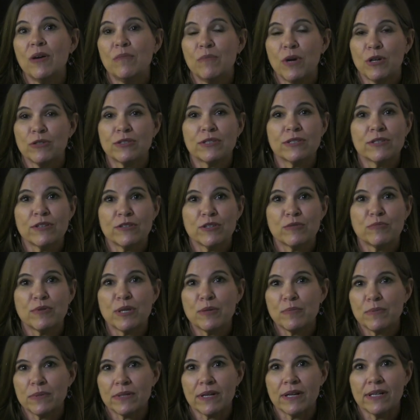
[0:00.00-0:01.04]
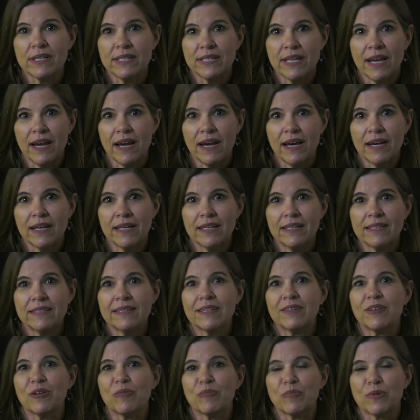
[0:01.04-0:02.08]
Most of those people are young,
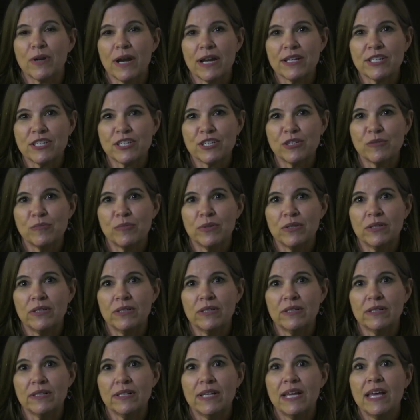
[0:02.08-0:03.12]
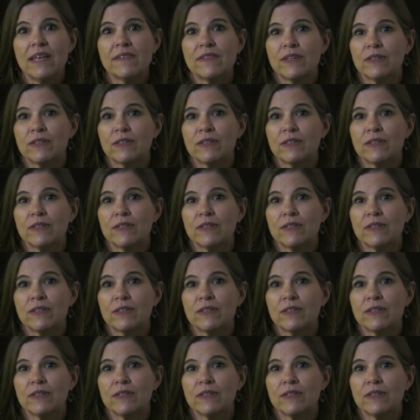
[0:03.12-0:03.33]
they're impressionable,